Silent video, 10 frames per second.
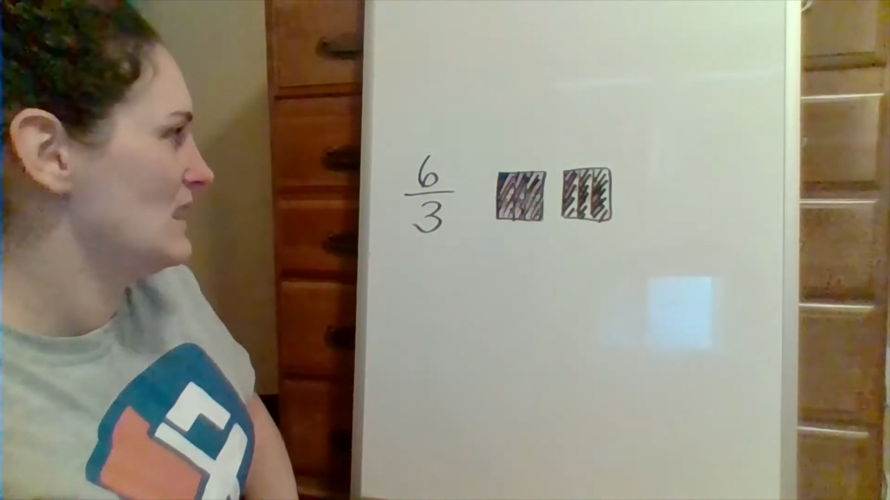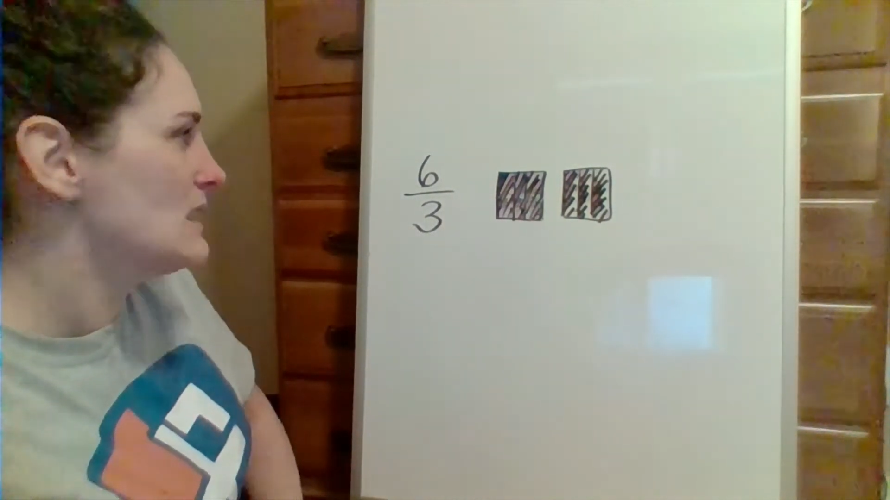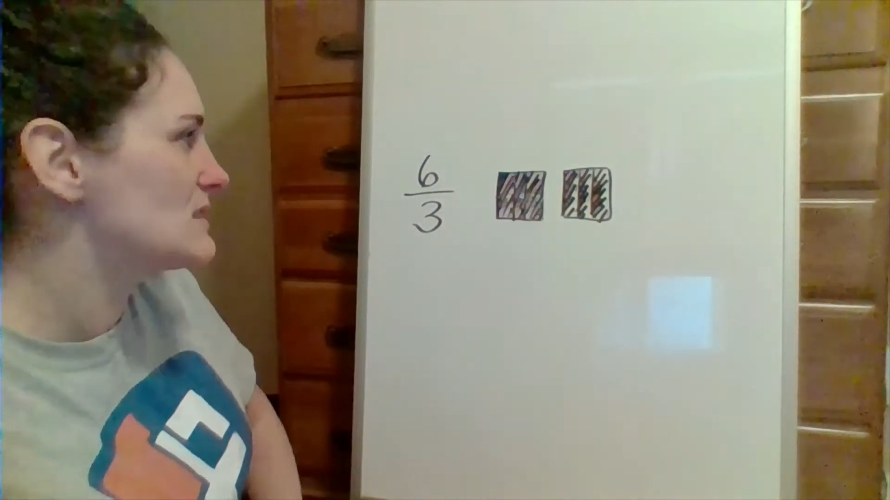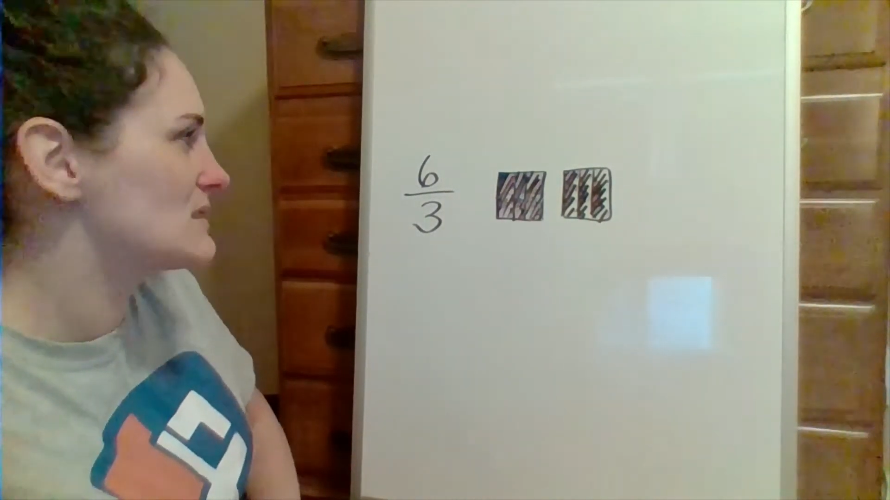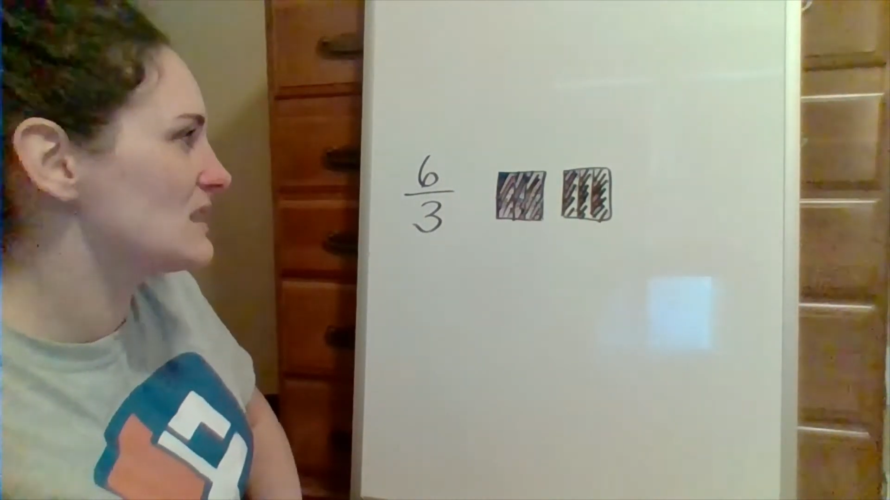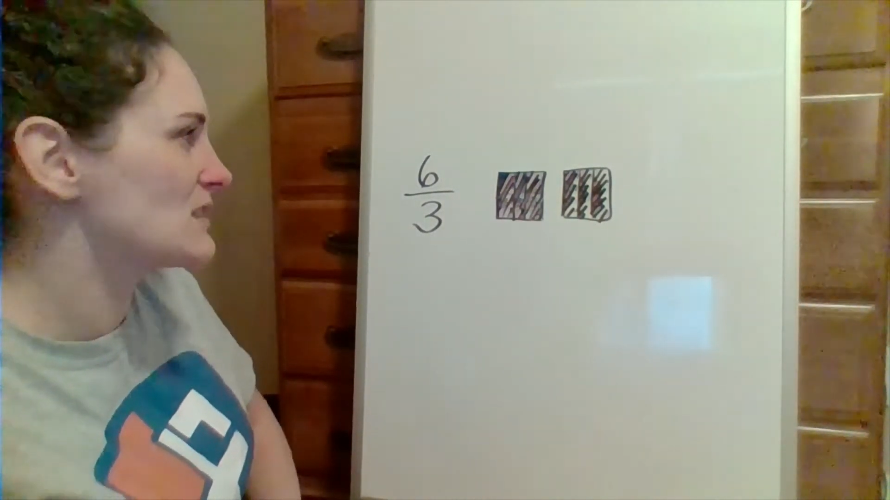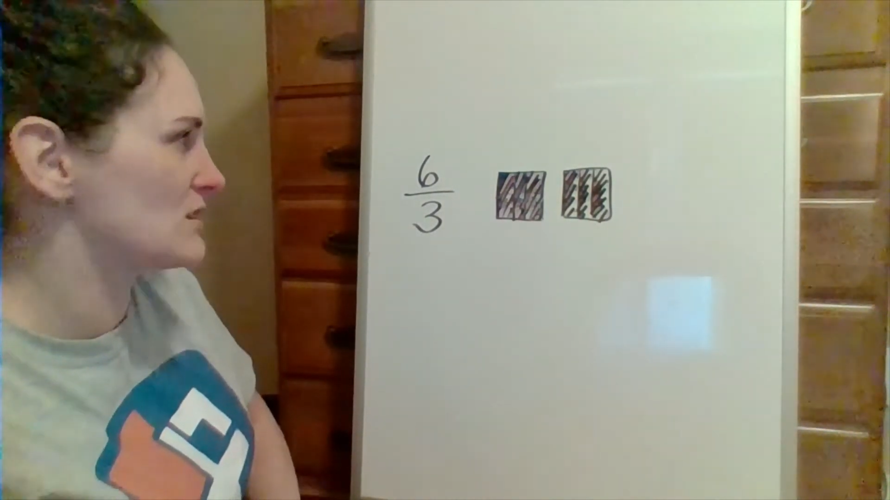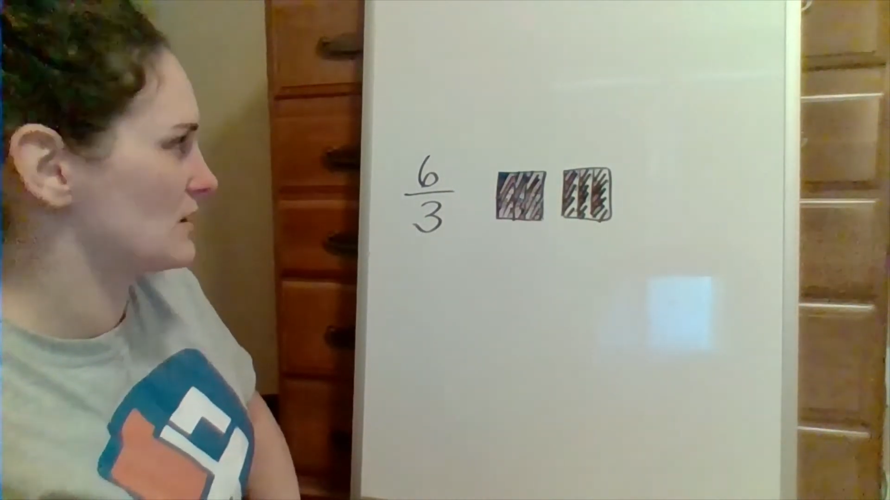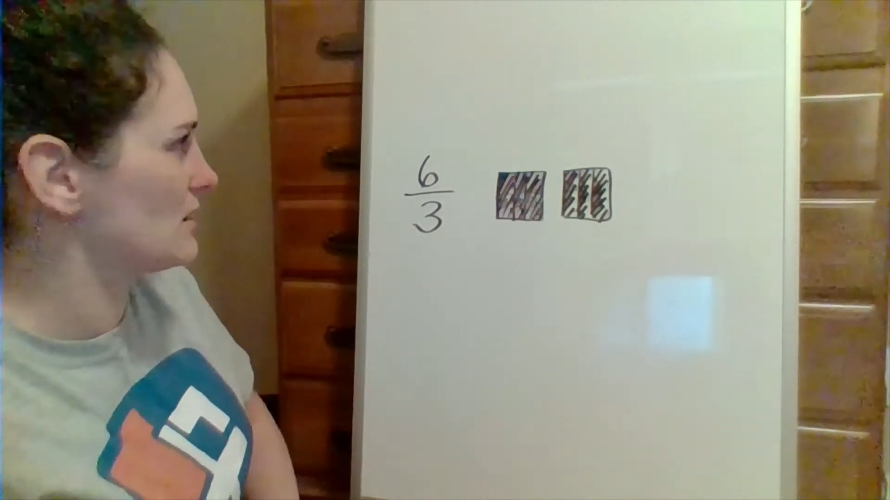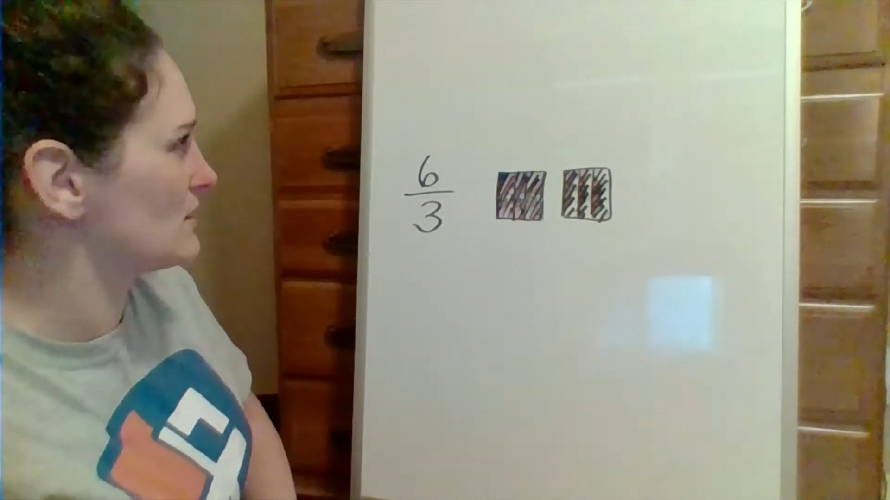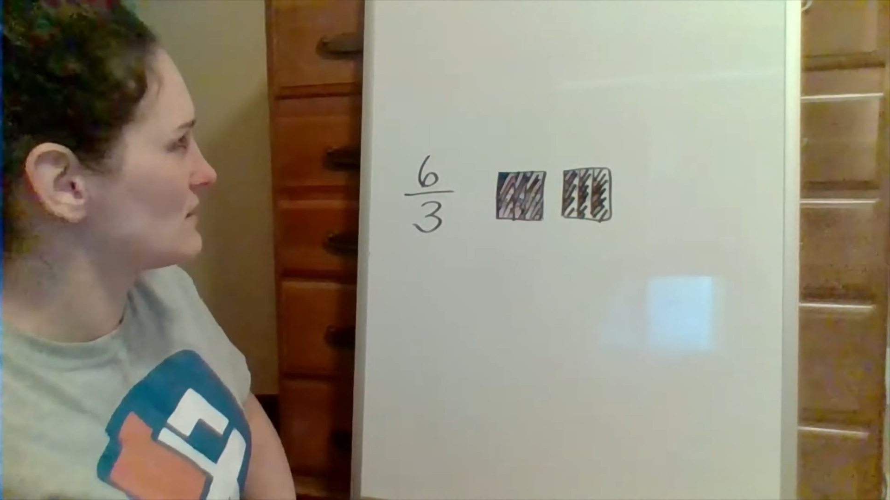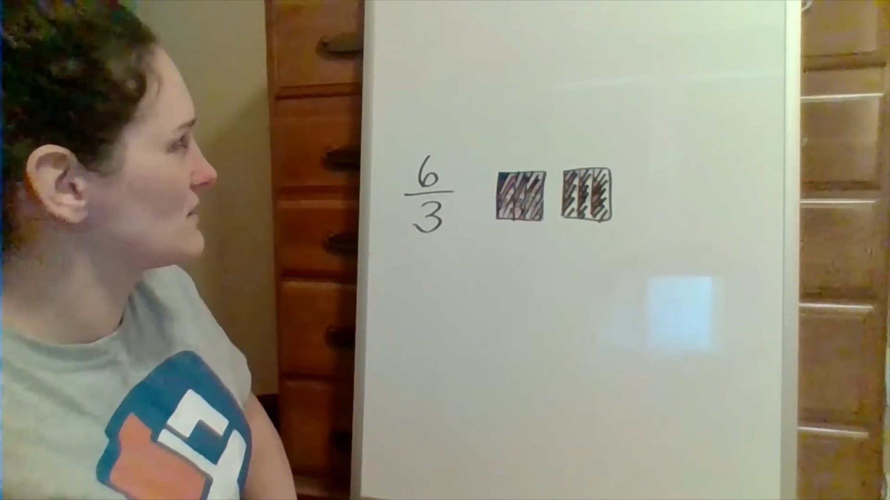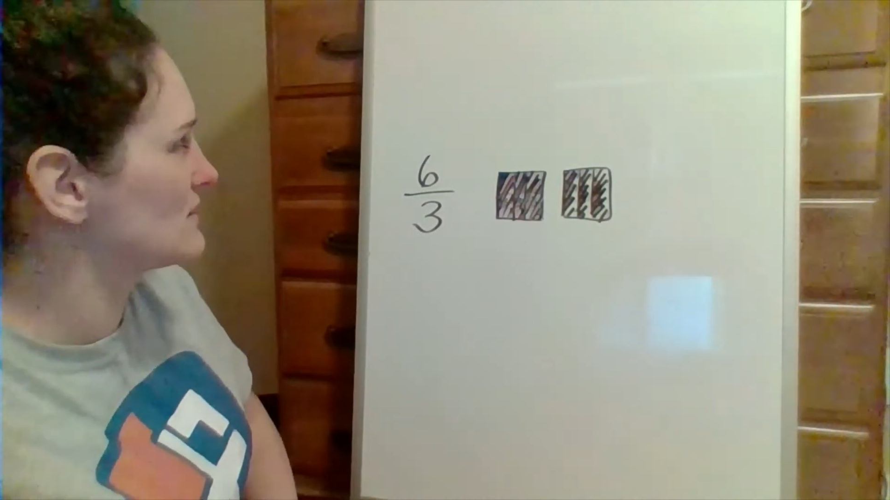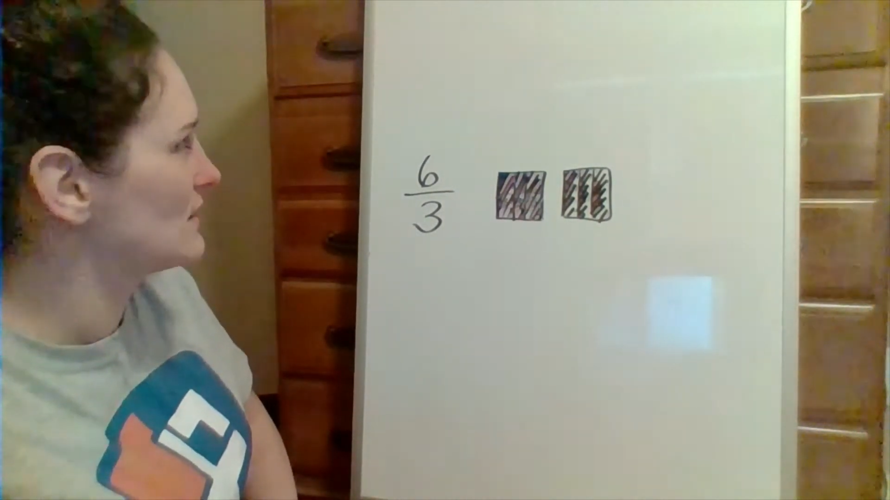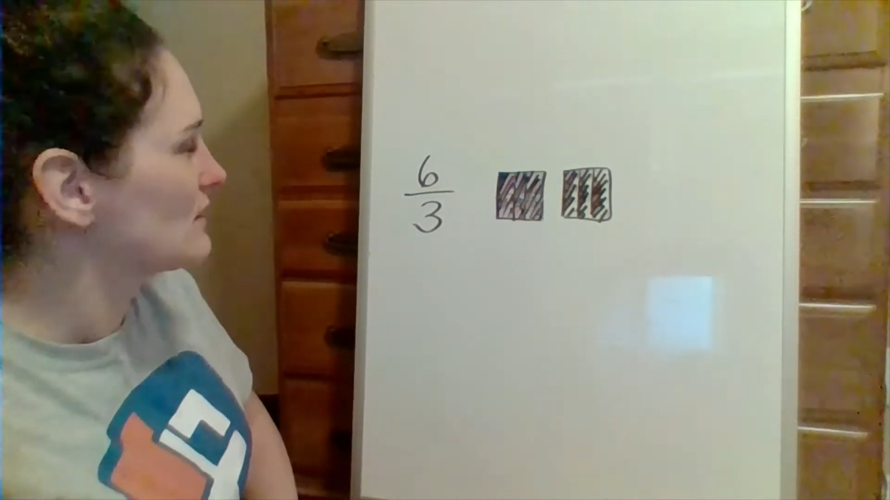6/3